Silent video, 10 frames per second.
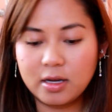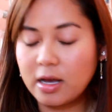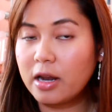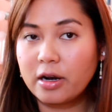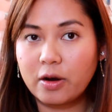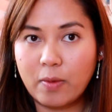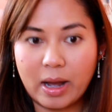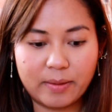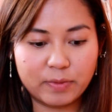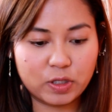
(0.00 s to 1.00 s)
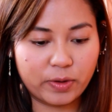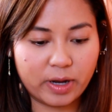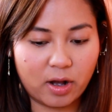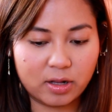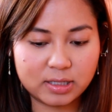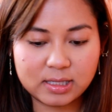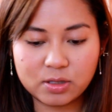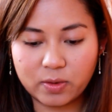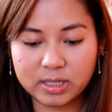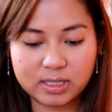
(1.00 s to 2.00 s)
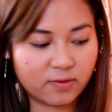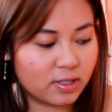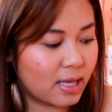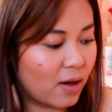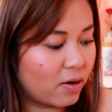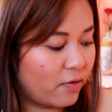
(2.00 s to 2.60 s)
I don't know why I'm doing all sorts of sound